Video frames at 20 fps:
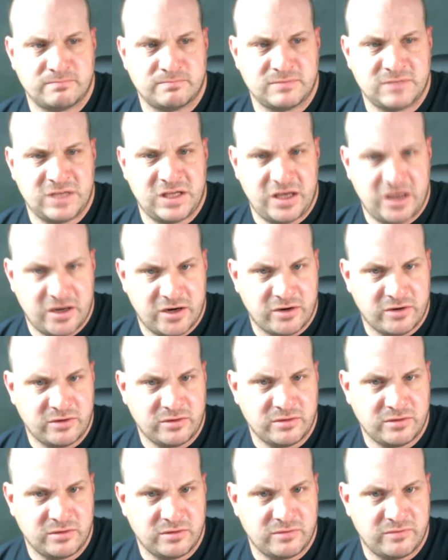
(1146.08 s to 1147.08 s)
gear
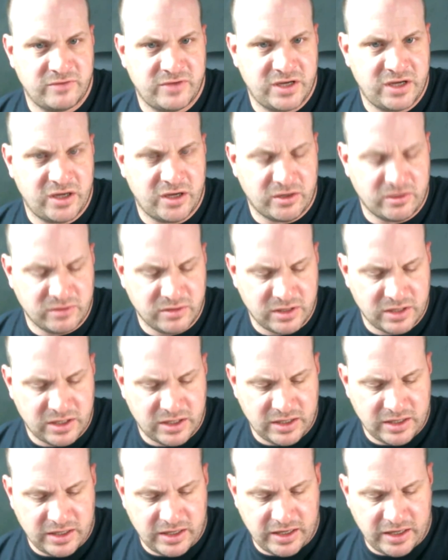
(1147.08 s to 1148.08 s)
video,
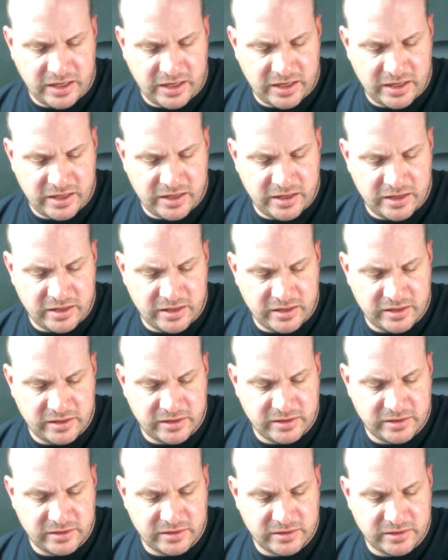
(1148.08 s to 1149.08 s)

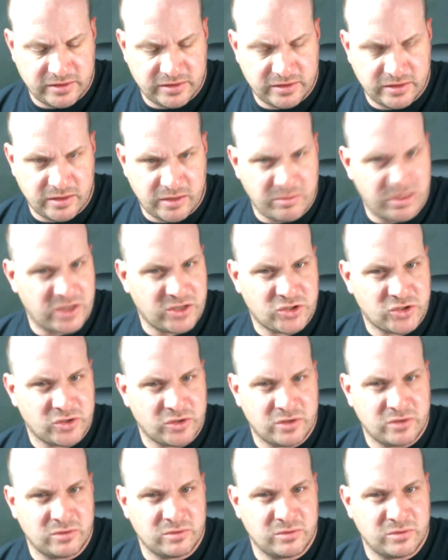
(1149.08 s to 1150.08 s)
and I'm not
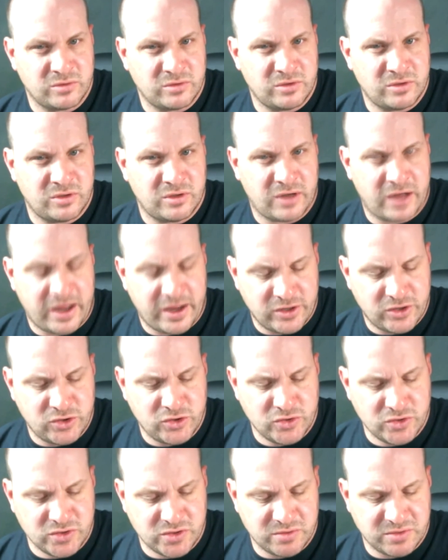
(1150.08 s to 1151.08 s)
sure how you
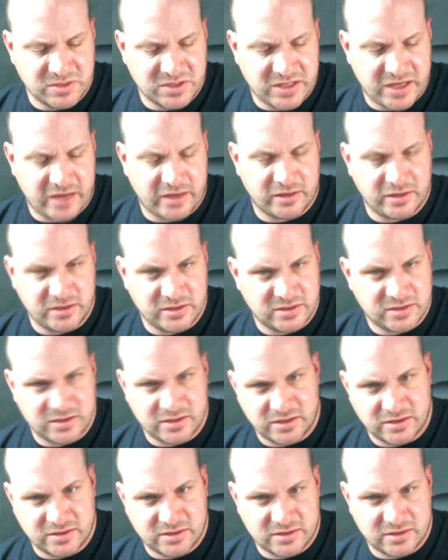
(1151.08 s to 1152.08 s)
use them exactly.
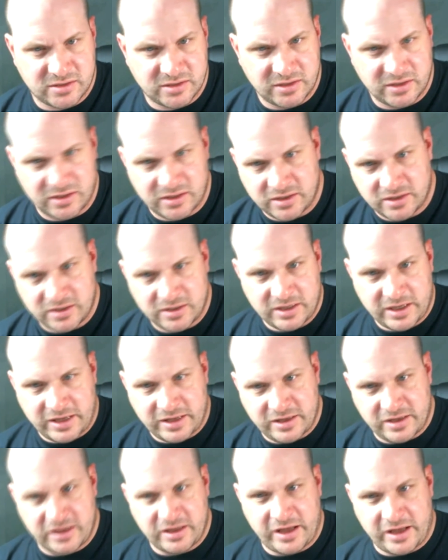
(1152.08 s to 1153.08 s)
I
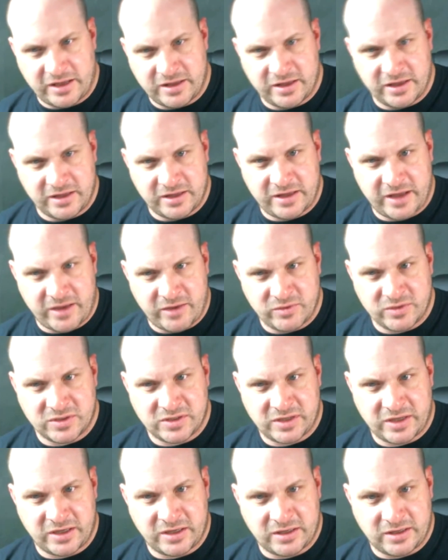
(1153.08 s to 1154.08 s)
think that was
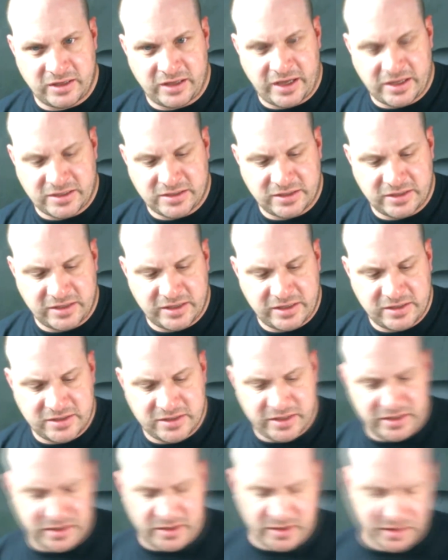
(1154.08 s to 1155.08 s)
like the last thing they
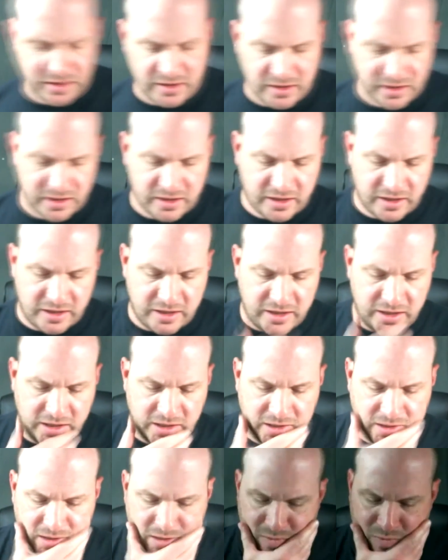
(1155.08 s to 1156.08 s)
did,
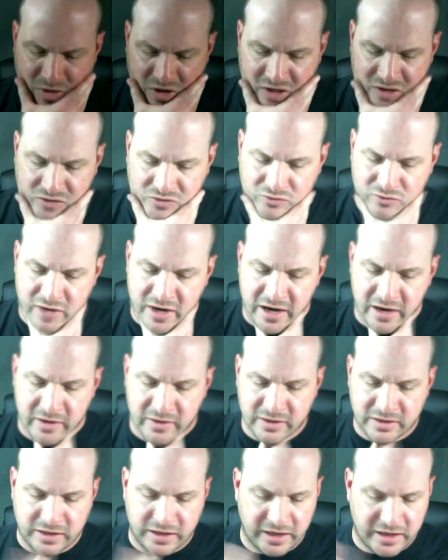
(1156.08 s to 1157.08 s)
but it's rare.
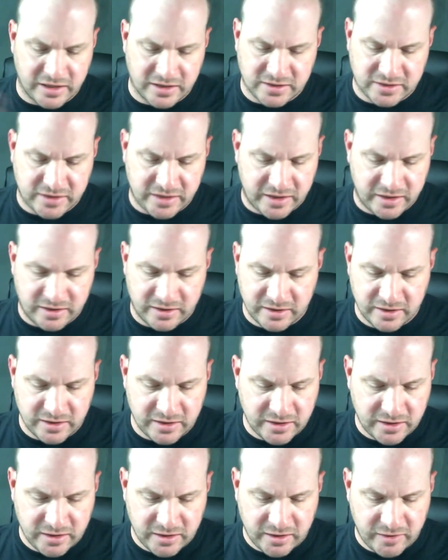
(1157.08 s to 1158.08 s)
And like I said,
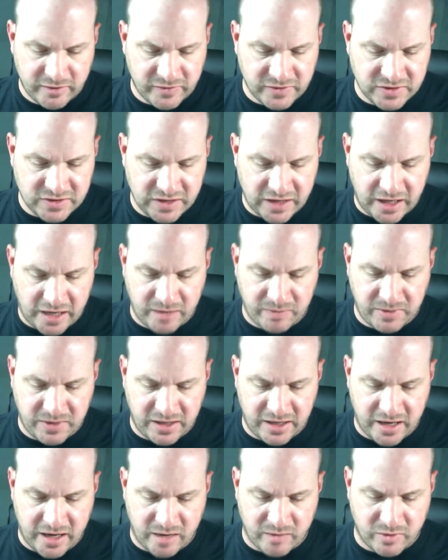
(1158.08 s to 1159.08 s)
if it's AP
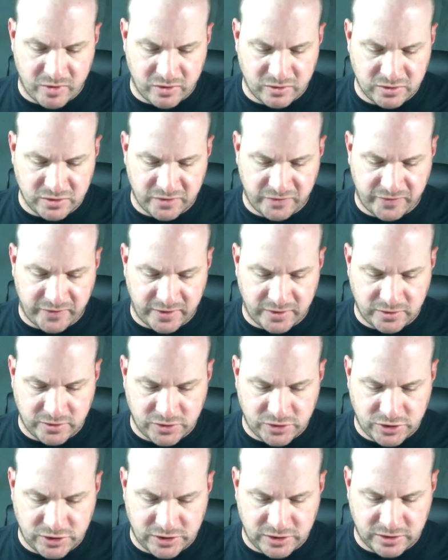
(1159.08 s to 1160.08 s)
ammo, Defender
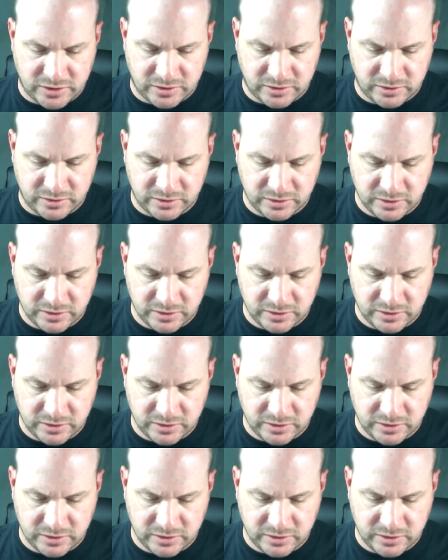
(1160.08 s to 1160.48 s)
Shield,